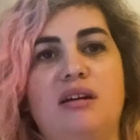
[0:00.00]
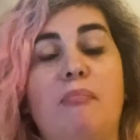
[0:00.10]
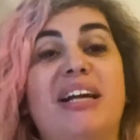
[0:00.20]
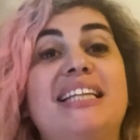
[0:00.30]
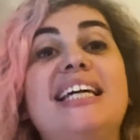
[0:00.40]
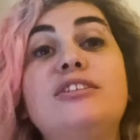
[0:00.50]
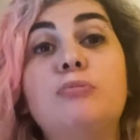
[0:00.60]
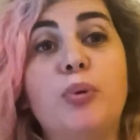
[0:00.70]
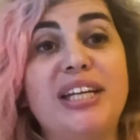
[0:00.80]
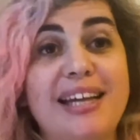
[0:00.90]
But I'd like to
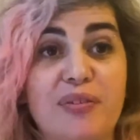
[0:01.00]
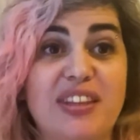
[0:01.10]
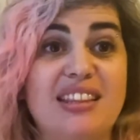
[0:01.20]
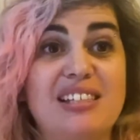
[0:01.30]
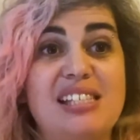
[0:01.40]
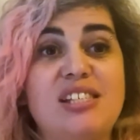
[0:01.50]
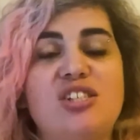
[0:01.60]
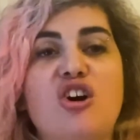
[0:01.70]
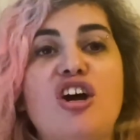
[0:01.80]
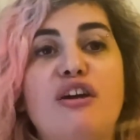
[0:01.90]
point out that this is
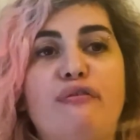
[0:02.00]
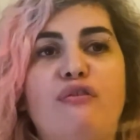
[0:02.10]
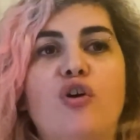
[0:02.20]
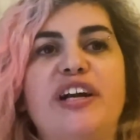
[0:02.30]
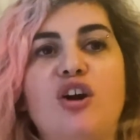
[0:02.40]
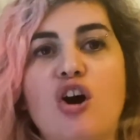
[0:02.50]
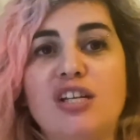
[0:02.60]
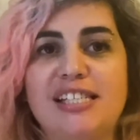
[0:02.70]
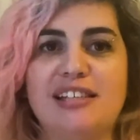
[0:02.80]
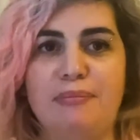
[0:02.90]
not a foreign
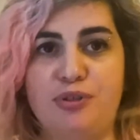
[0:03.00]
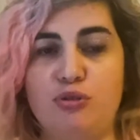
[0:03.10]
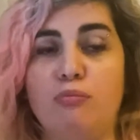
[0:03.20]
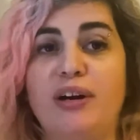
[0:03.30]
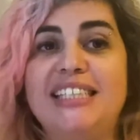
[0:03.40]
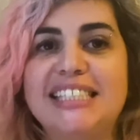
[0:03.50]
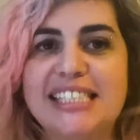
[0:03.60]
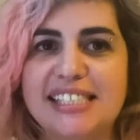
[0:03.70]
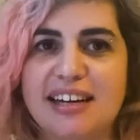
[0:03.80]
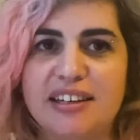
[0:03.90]
concept to branding
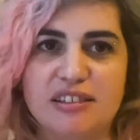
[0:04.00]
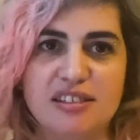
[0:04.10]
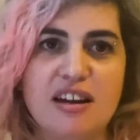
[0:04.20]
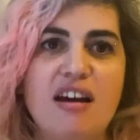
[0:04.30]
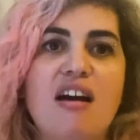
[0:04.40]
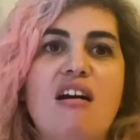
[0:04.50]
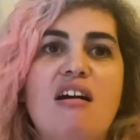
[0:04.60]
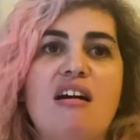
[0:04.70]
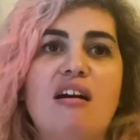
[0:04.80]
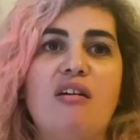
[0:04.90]
designers.
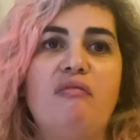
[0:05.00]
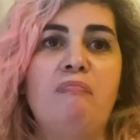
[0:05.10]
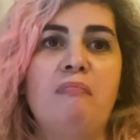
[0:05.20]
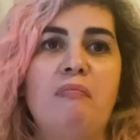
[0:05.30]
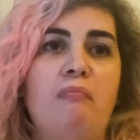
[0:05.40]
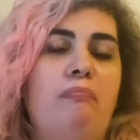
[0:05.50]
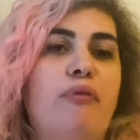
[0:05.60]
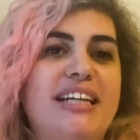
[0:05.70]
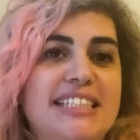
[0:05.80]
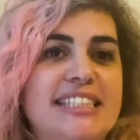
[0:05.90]

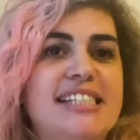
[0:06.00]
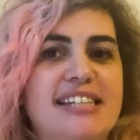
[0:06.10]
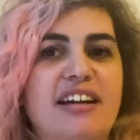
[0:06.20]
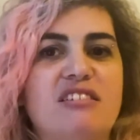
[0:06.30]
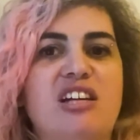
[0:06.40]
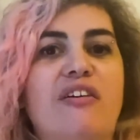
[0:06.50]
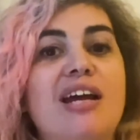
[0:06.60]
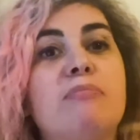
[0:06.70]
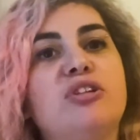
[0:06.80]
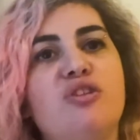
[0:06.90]
Branding designers are
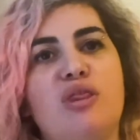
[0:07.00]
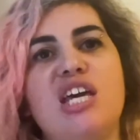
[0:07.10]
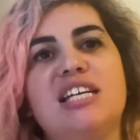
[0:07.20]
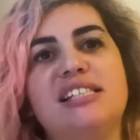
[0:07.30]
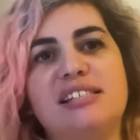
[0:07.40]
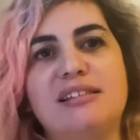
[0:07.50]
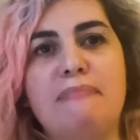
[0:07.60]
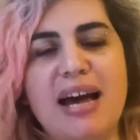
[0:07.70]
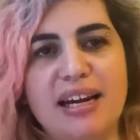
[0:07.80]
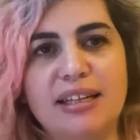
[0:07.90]
able to think
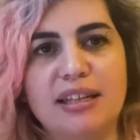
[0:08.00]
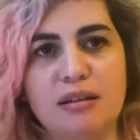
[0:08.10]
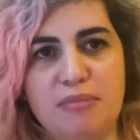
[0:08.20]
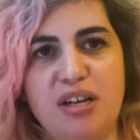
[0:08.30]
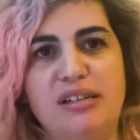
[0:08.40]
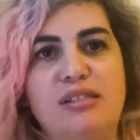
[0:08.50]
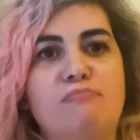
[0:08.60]
systematically because